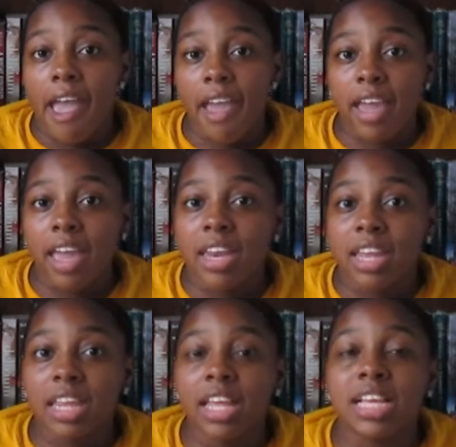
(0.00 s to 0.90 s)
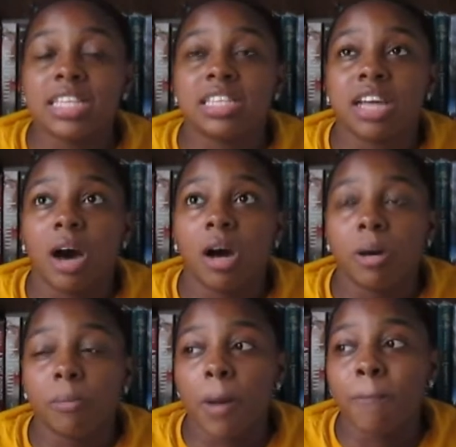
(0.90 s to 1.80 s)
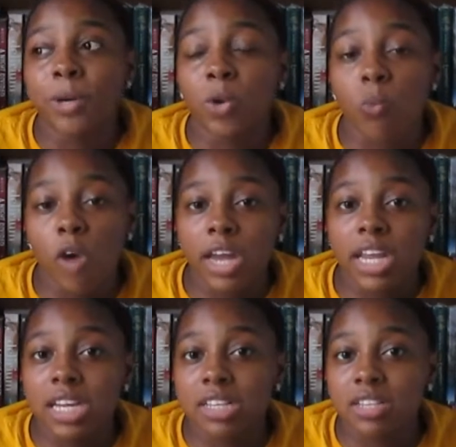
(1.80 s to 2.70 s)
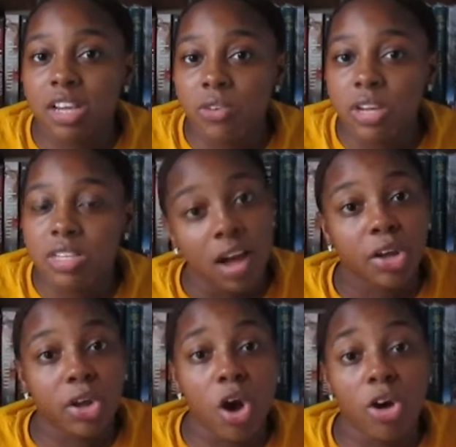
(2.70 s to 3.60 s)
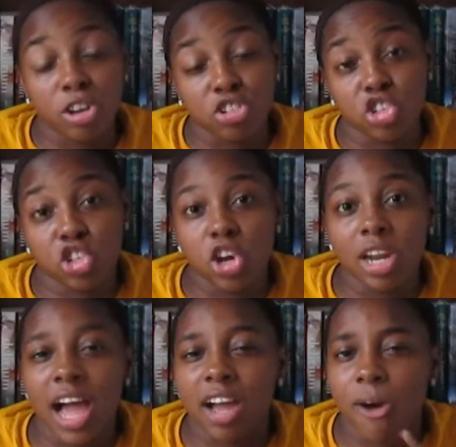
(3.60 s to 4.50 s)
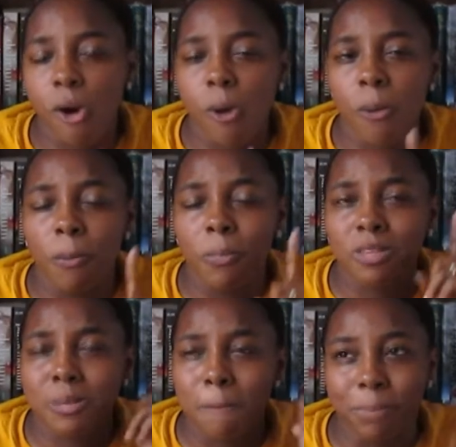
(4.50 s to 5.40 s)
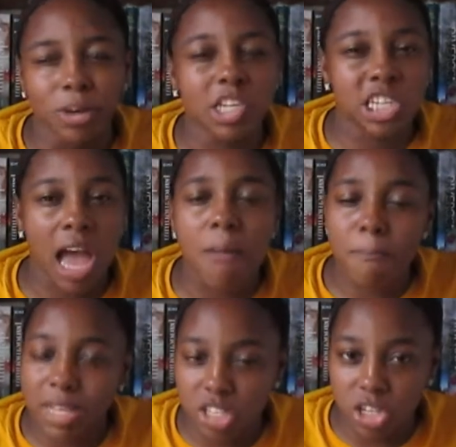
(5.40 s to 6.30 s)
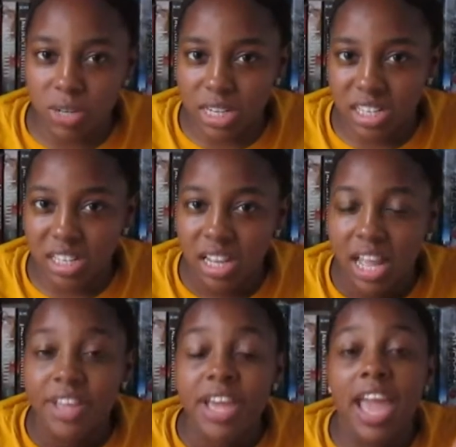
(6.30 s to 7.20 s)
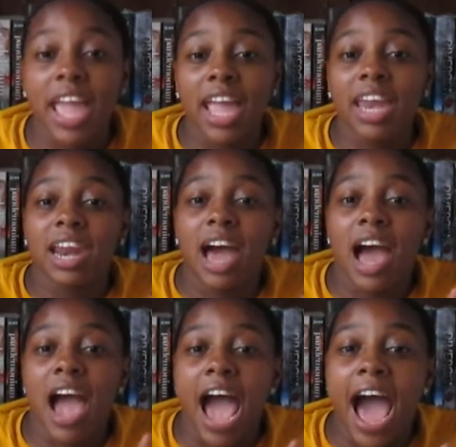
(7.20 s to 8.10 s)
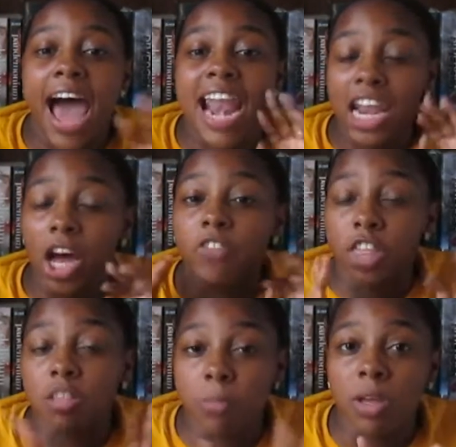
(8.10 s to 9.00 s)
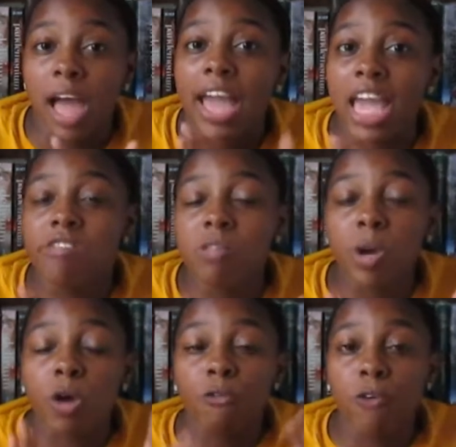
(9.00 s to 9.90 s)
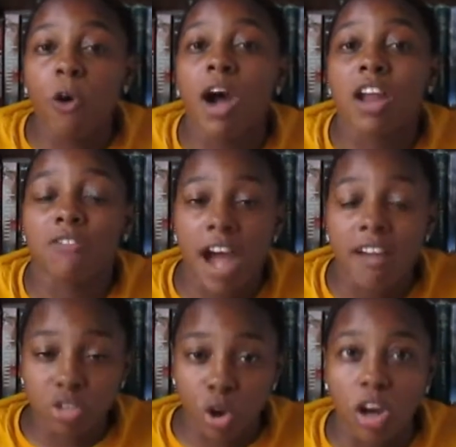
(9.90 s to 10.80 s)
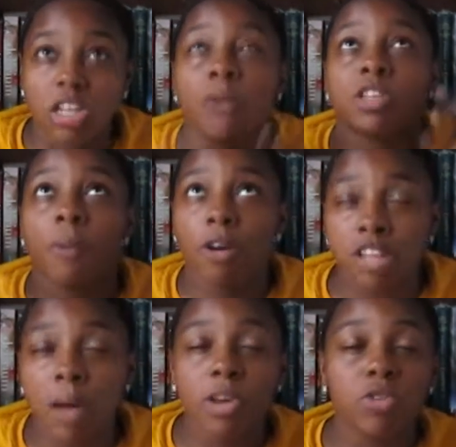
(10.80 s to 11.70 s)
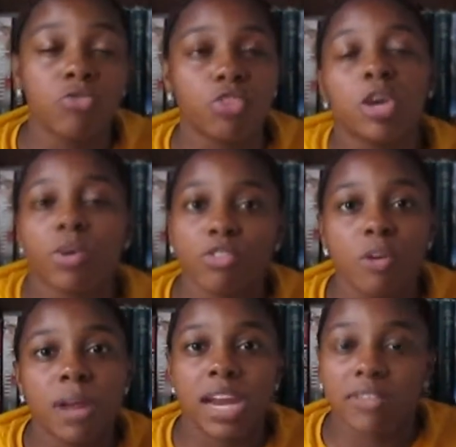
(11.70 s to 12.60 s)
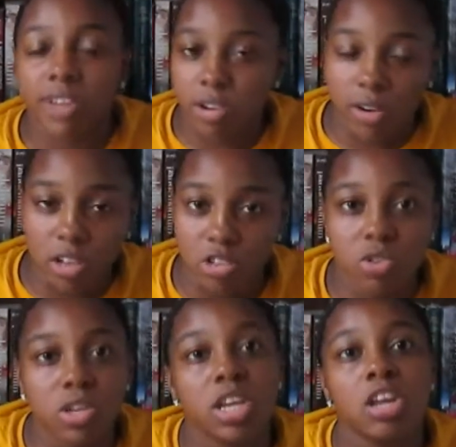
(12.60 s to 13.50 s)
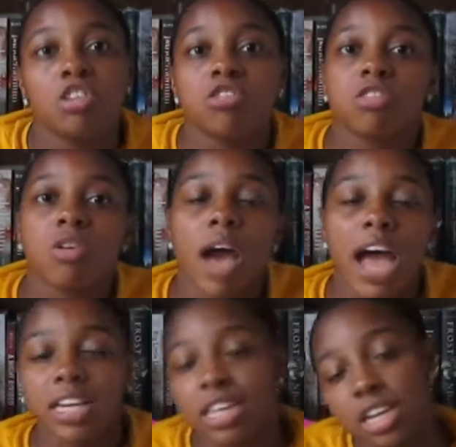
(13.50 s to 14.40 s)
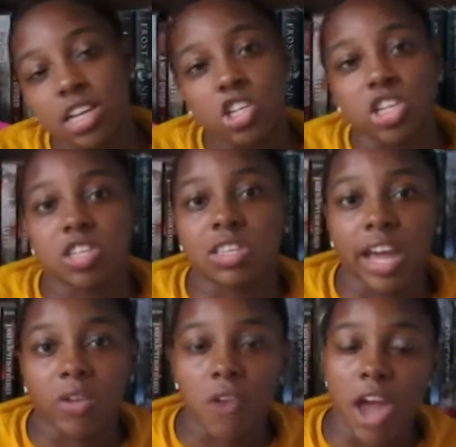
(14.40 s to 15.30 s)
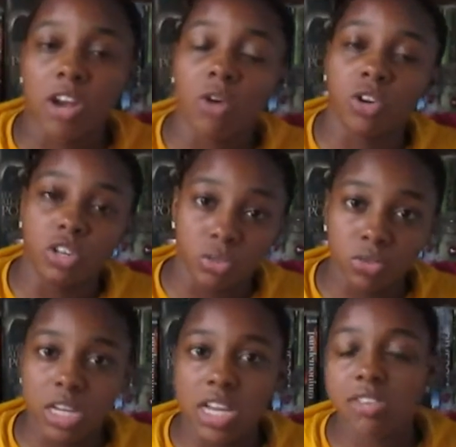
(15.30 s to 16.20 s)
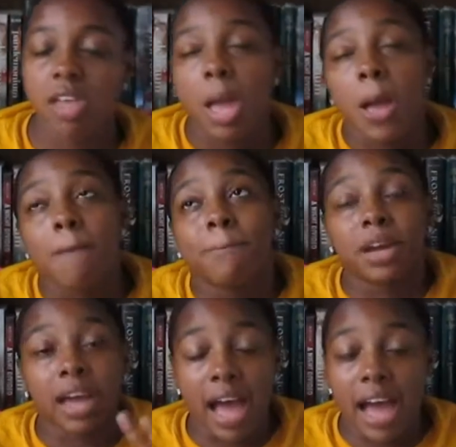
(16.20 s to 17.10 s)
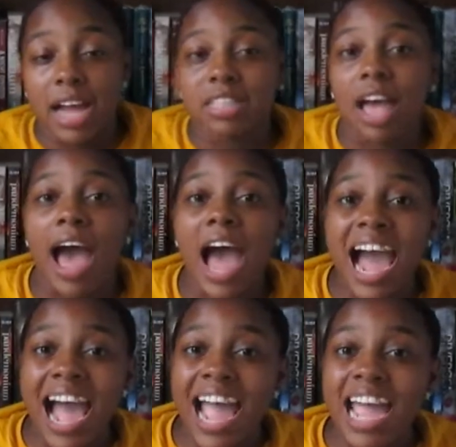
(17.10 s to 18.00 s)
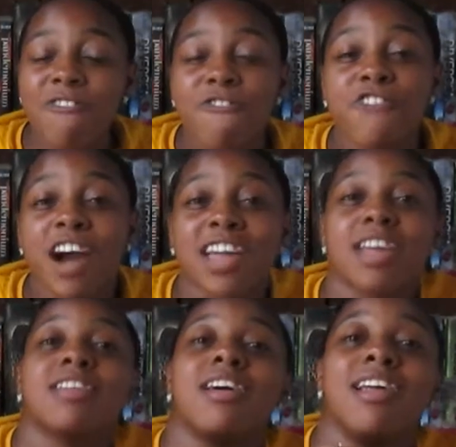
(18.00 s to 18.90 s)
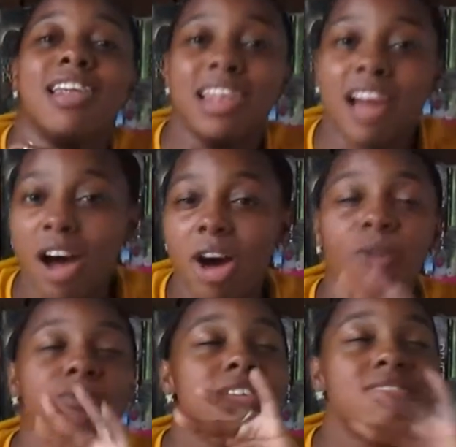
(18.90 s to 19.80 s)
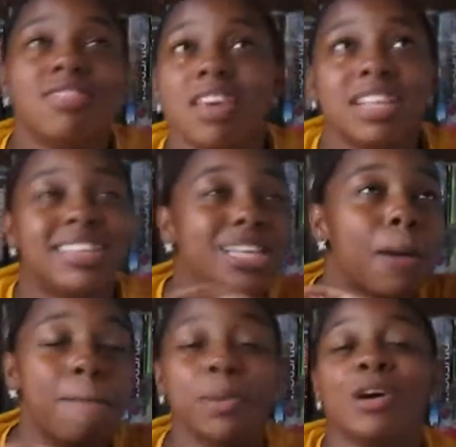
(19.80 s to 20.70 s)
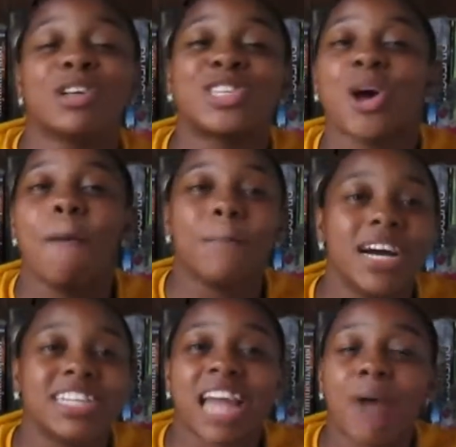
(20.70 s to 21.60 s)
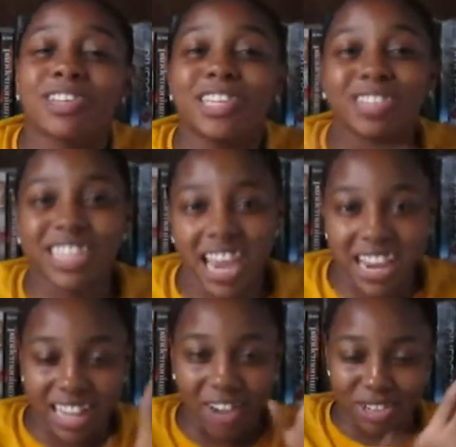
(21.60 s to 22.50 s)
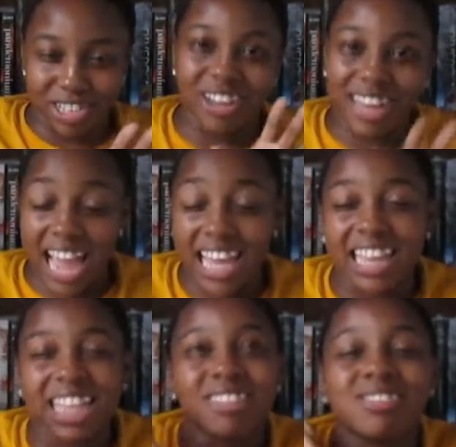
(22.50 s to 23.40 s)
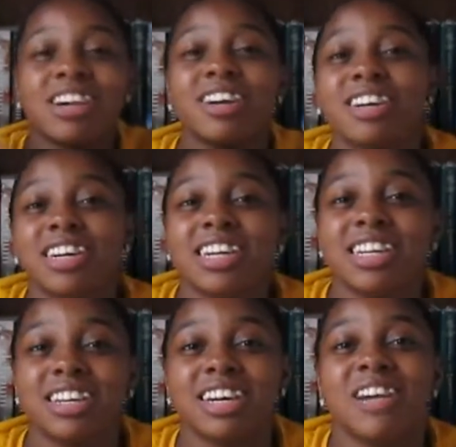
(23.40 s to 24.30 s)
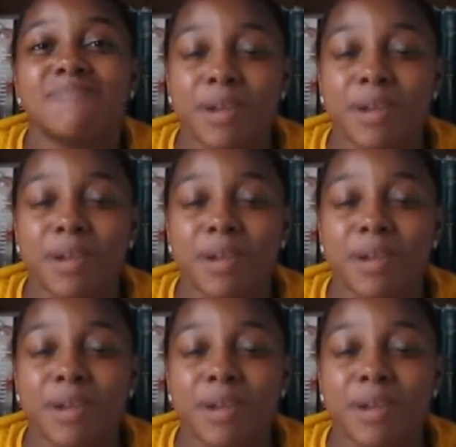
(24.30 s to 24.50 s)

and it is um, book one in a series called A Sherlock Holmes Bookshop Mystery and I love this book. I gave this book a 4 out of 5 stars. I was supposed to come and do a video review, but I never got around to it. So I did just like write it on Goodreads for God. I fucking loved this book so much and I was so scared that I wasn't gonna like it. This was a good, good